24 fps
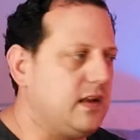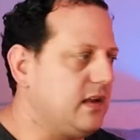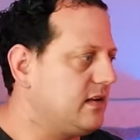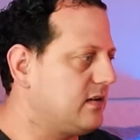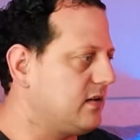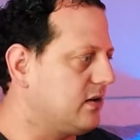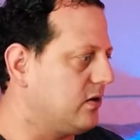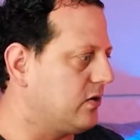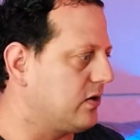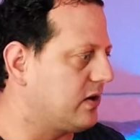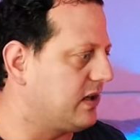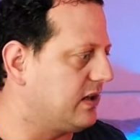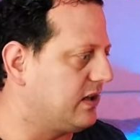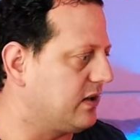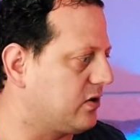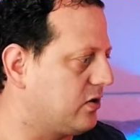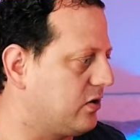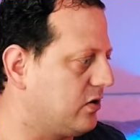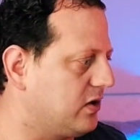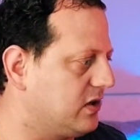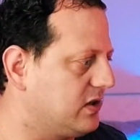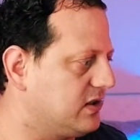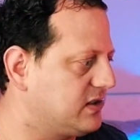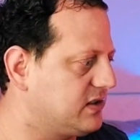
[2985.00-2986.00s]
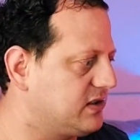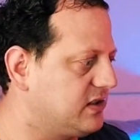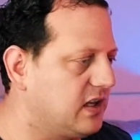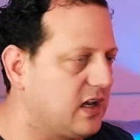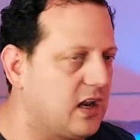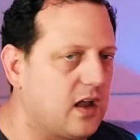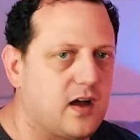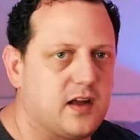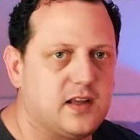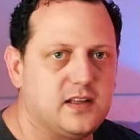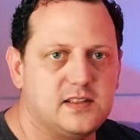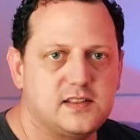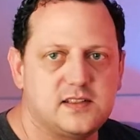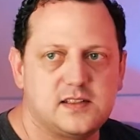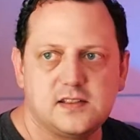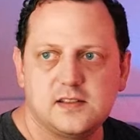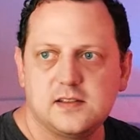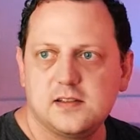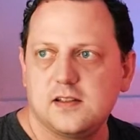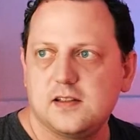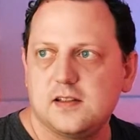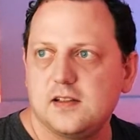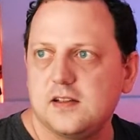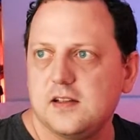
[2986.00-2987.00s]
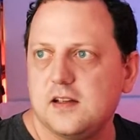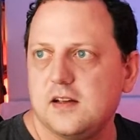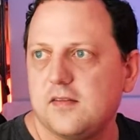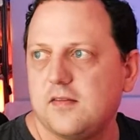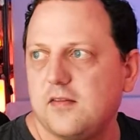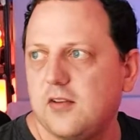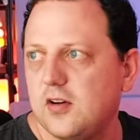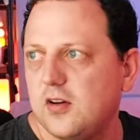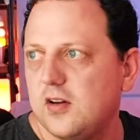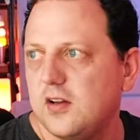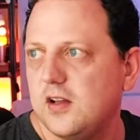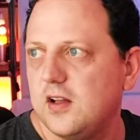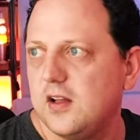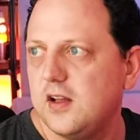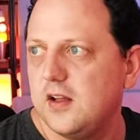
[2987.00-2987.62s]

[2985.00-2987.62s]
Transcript: to look at the colours, the lights. I've got